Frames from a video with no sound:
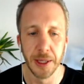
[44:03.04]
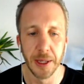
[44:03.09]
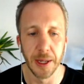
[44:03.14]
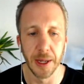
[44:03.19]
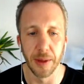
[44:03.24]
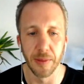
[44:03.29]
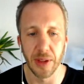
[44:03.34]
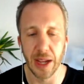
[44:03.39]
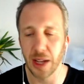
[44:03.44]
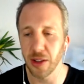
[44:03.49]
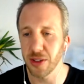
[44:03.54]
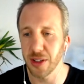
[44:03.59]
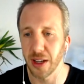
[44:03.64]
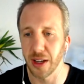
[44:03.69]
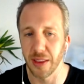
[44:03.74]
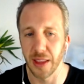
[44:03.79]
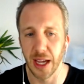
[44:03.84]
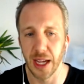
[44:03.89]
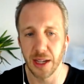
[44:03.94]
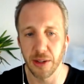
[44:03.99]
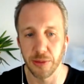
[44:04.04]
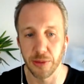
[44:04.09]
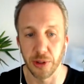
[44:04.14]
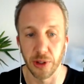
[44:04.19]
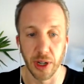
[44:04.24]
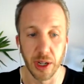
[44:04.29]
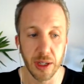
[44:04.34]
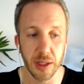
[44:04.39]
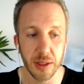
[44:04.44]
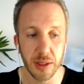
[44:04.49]
Um, outside of that,
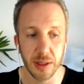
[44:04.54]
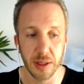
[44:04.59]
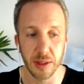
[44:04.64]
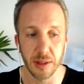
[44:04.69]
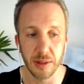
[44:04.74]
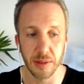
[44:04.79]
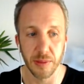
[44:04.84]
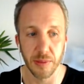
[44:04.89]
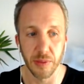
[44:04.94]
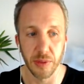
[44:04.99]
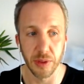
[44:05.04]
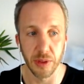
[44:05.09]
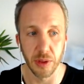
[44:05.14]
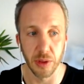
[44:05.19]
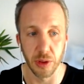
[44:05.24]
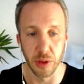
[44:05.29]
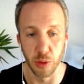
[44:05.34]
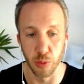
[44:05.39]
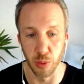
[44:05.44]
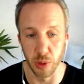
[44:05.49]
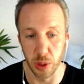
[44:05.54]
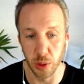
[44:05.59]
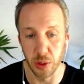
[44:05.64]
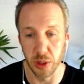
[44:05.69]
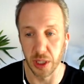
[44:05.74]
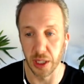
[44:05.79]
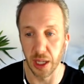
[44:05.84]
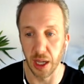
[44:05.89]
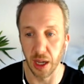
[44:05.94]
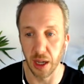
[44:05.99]
for us, the real
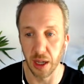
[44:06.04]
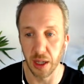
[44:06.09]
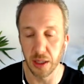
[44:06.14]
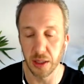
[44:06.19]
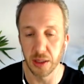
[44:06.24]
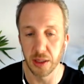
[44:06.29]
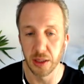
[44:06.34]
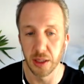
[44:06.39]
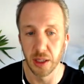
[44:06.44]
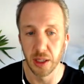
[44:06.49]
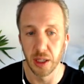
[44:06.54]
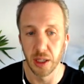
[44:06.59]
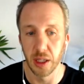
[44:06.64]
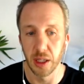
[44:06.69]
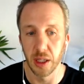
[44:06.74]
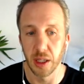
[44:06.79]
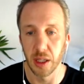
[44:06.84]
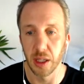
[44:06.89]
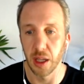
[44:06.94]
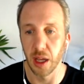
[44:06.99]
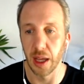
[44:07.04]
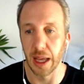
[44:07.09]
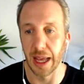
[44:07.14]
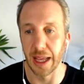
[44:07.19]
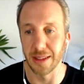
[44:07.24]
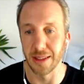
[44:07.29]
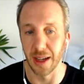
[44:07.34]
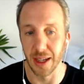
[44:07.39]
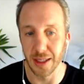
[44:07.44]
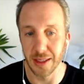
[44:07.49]
DR,
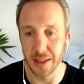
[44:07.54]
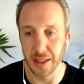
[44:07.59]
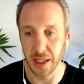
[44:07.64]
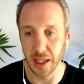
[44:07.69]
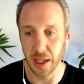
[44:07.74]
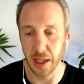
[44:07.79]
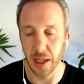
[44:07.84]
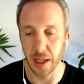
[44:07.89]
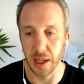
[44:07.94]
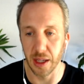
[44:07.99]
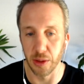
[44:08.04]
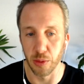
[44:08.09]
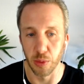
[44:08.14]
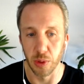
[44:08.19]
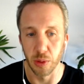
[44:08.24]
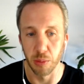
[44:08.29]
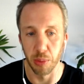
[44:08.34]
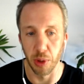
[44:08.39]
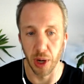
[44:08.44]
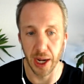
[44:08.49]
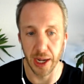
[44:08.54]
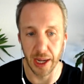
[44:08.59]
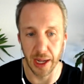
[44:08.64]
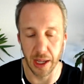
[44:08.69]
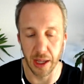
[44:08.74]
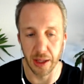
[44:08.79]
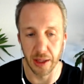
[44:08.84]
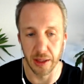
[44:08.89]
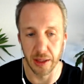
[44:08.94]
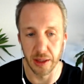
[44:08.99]
as I see it, and the real brand
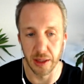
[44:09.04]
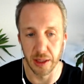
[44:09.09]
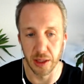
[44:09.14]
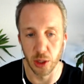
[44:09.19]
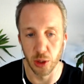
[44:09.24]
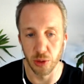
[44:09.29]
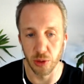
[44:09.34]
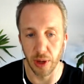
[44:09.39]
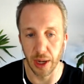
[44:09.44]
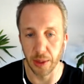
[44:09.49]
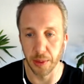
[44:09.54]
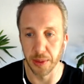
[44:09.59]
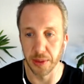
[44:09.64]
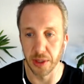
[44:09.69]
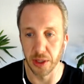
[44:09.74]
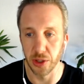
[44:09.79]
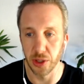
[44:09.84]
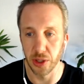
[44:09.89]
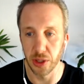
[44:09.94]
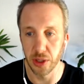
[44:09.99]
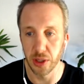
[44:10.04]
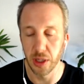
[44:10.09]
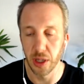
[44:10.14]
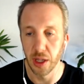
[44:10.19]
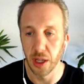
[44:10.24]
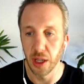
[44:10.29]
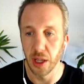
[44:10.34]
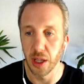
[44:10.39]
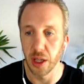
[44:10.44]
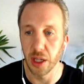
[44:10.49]
uh, user acquisition
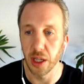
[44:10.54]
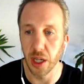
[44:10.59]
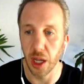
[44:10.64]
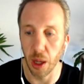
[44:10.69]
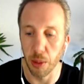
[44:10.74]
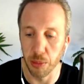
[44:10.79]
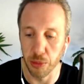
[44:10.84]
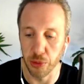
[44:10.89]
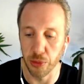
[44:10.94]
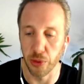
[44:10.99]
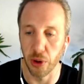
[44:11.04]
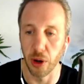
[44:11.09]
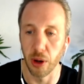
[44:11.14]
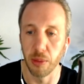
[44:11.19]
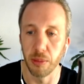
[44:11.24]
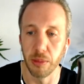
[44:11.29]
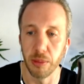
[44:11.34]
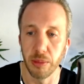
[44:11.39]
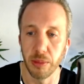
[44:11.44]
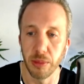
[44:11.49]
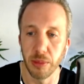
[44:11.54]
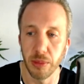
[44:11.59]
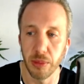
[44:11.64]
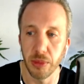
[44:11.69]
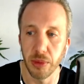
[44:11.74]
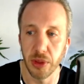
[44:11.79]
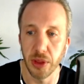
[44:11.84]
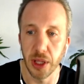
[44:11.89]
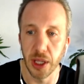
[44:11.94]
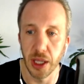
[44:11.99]
comes from
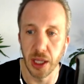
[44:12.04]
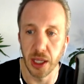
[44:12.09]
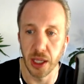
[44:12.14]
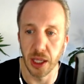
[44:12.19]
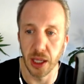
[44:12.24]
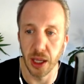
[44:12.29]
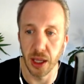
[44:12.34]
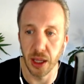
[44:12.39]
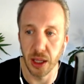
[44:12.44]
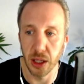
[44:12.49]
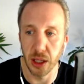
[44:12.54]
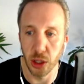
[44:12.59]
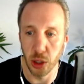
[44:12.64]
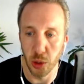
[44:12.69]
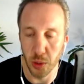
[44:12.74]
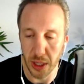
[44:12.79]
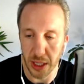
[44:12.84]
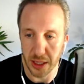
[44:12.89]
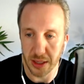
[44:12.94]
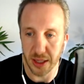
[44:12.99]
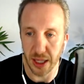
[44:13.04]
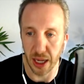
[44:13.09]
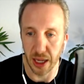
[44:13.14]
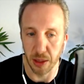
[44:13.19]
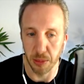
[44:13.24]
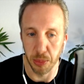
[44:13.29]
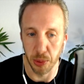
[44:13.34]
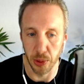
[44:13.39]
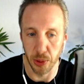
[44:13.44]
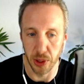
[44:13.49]
the unique
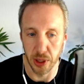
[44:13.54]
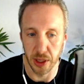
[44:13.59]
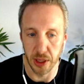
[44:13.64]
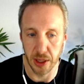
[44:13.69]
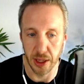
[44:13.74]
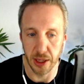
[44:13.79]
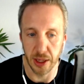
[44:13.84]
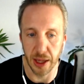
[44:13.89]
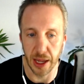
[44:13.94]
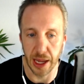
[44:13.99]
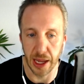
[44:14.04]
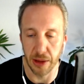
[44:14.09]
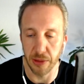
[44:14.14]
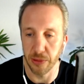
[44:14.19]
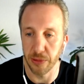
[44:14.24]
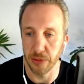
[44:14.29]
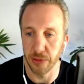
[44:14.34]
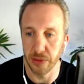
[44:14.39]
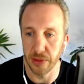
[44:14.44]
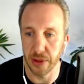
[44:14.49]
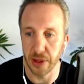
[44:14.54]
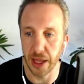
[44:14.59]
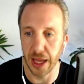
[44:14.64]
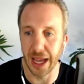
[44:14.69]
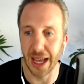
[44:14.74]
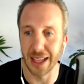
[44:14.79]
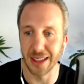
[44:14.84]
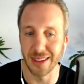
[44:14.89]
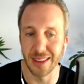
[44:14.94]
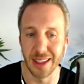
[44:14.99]
selling point at,
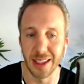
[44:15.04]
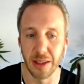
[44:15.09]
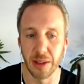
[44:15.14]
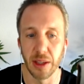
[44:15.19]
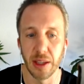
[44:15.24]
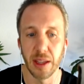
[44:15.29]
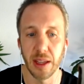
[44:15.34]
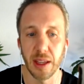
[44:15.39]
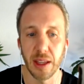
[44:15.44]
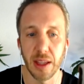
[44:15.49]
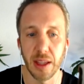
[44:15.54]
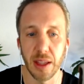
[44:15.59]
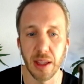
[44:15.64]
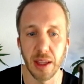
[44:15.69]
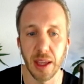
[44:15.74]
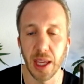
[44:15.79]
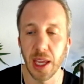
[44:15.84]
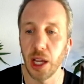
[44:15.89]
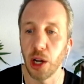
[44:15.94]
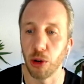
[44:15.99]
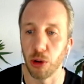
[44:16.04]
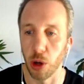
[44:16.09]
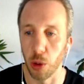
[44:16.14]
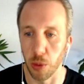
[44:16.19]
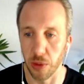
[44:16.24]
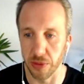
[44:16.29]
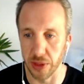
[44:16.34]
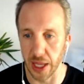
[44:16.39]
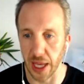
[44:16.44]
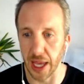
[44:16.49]
as the hero
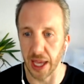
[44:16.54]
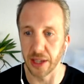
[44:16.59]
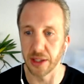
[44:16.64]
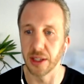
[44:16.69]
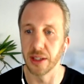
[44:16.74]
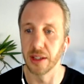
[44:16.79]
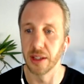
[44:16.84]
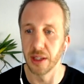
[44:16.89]
of the ad.